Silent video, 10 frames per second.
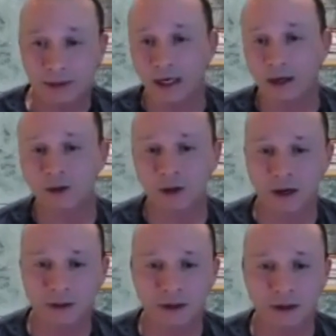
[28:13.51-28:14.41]
Again, my name is
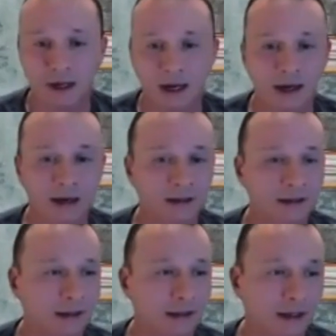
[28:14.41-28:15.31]
Hal Schreiber,
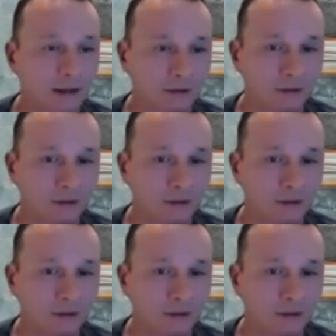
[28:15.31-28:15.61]
and